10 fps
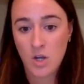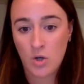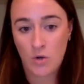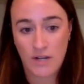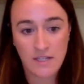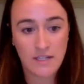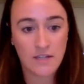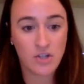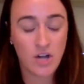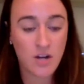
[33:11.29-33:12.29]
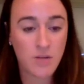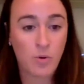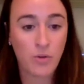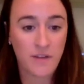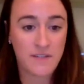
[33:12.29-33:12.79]
Chris and John, you
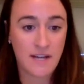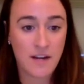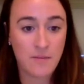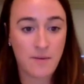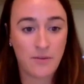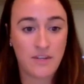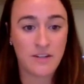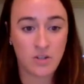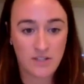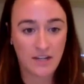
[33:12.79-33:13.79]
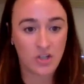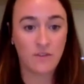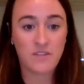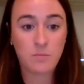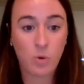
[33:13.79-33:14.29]
both have said about the intersection
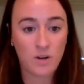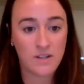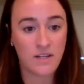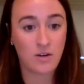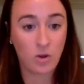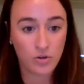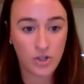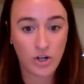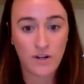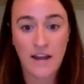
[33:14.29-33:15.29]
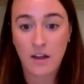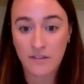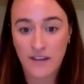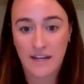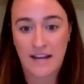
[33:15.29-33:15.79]
of sports and culture and
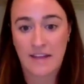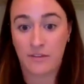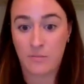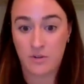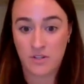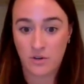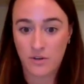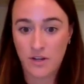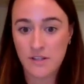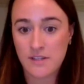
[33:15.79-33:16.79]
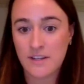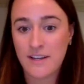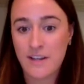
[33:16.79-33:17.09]
elevating athlete personas.